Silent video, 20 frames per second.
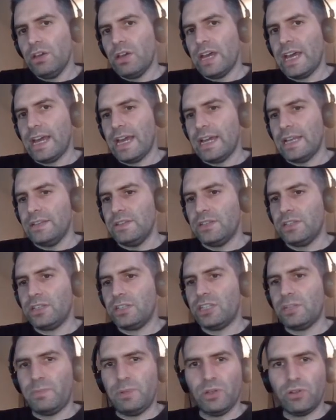And
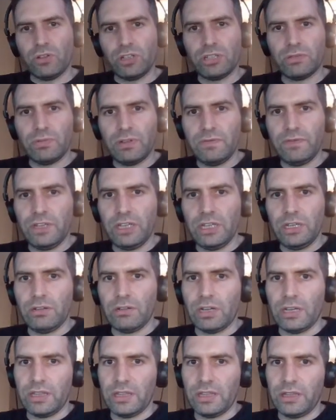to be honest with
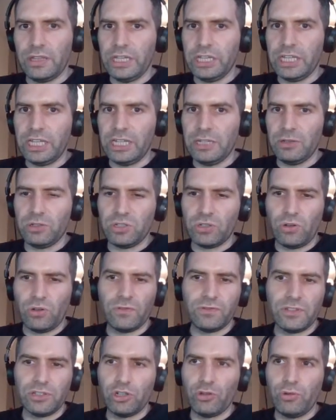you, I think it's
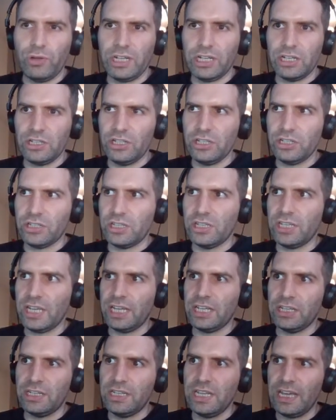often quicker just to
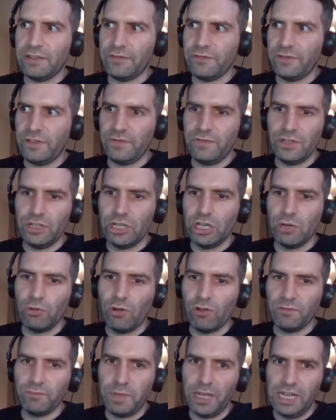take a death if you
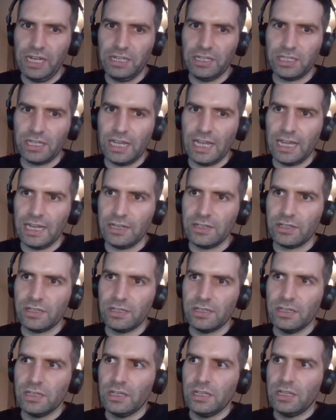go off piste and